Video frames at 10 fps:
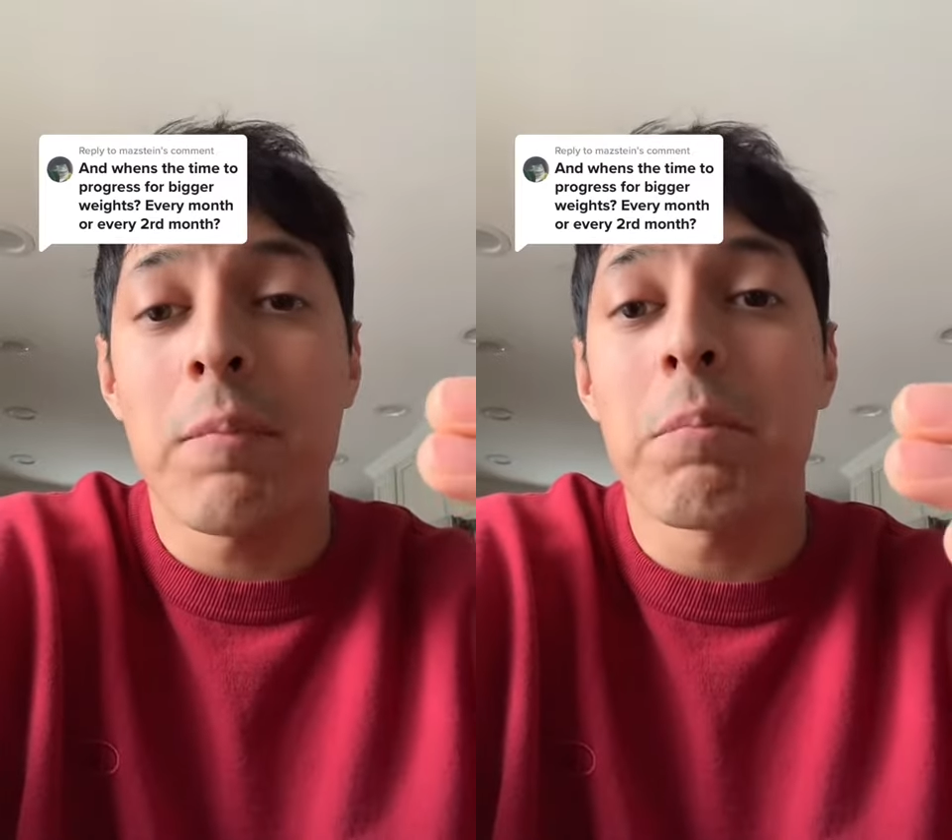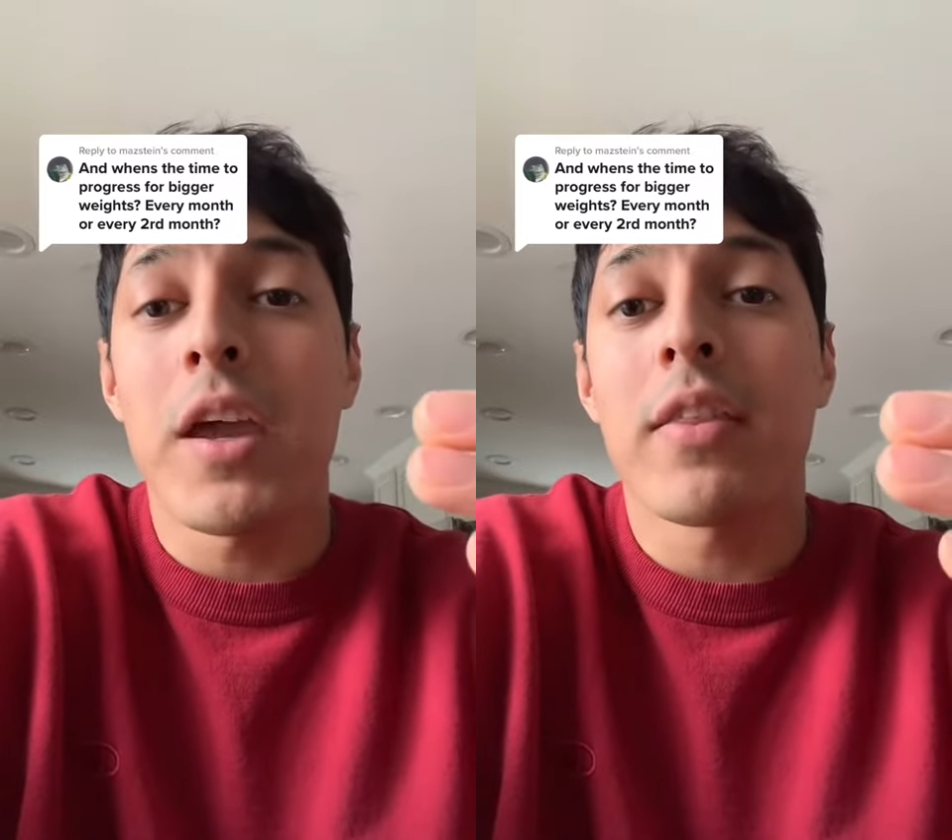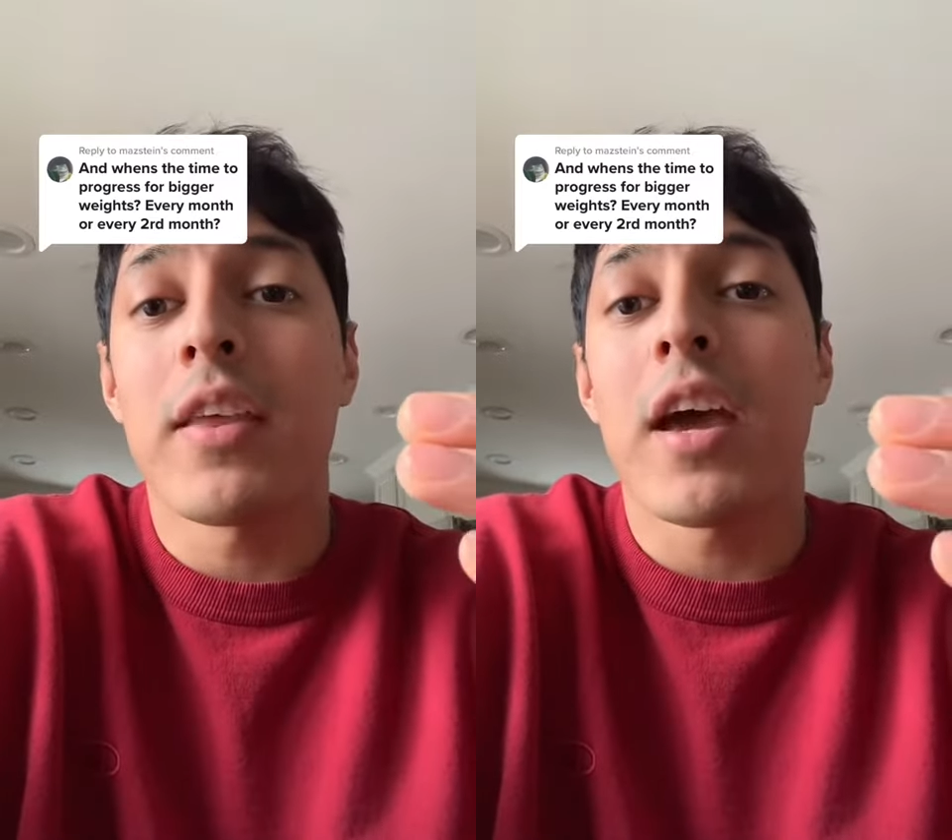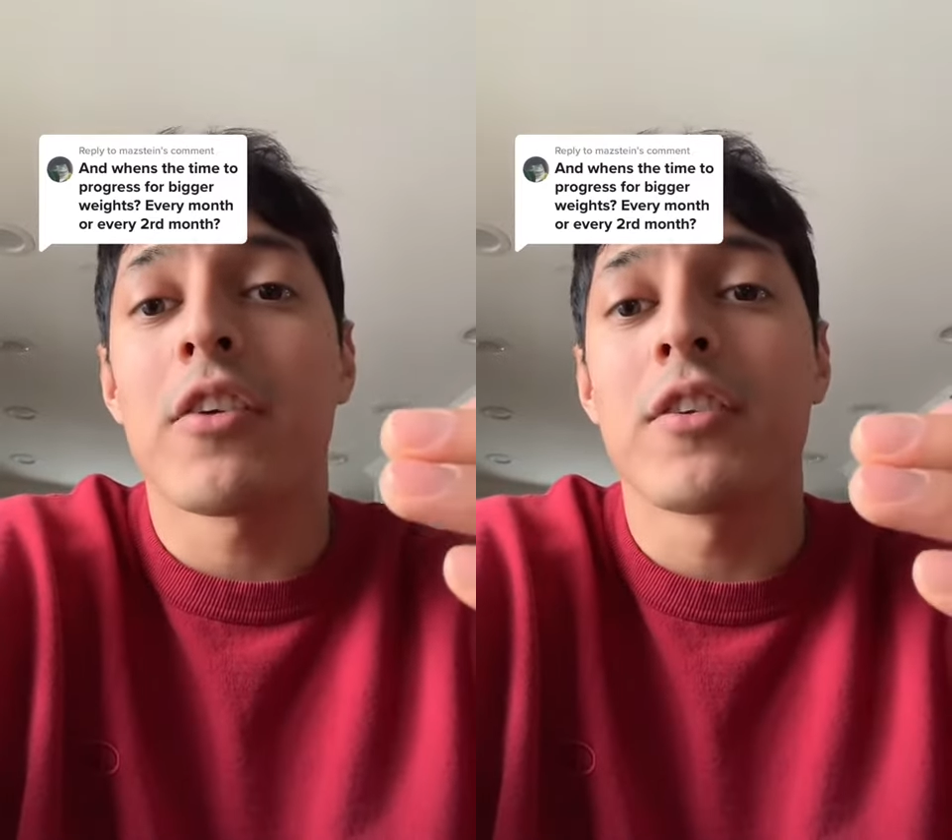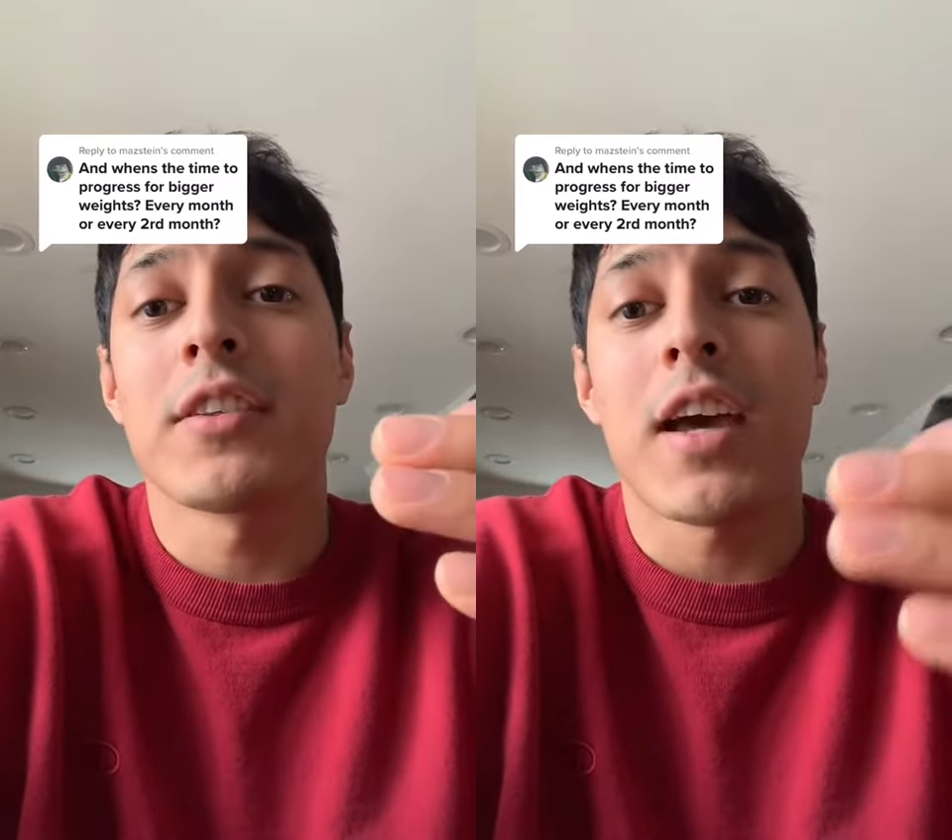make the
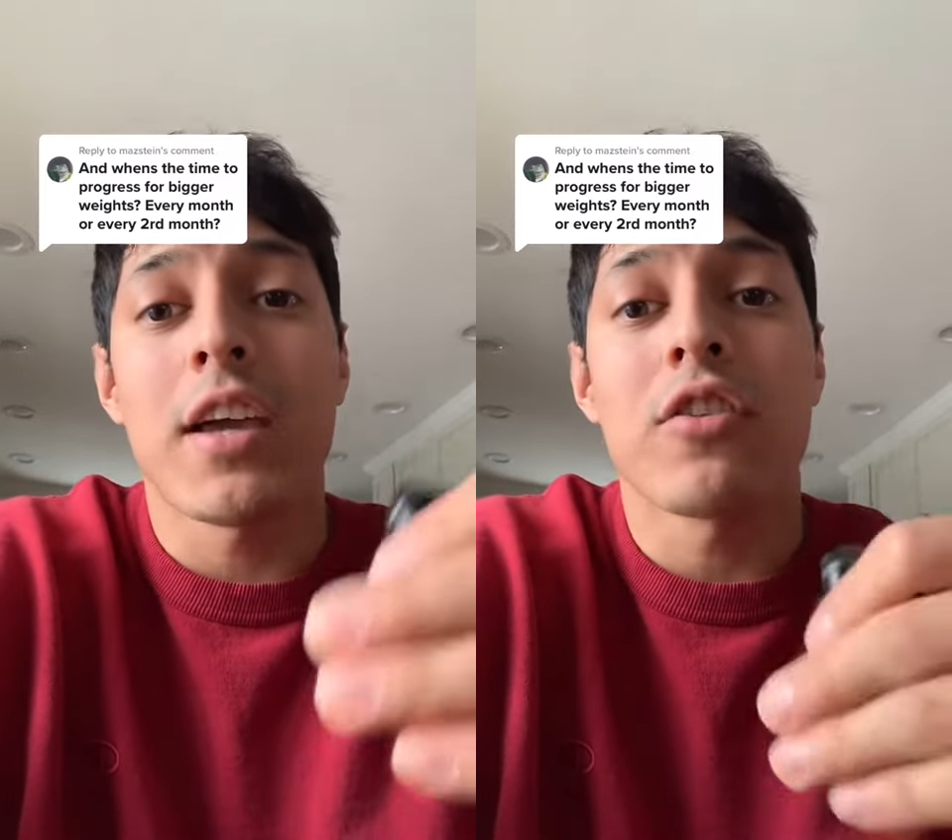exercise